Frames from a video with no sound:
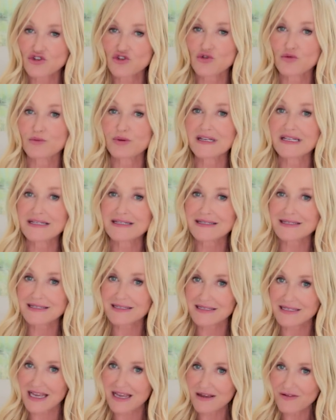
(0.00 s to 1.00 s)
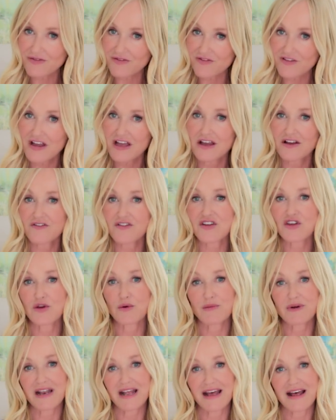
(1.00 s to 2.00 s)
to be safe for
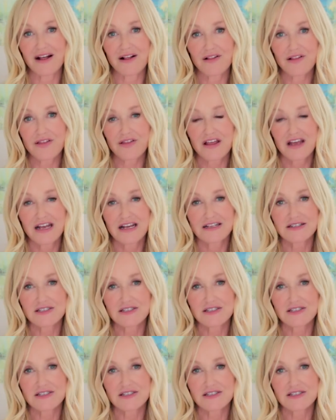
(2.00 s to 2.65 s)
human health.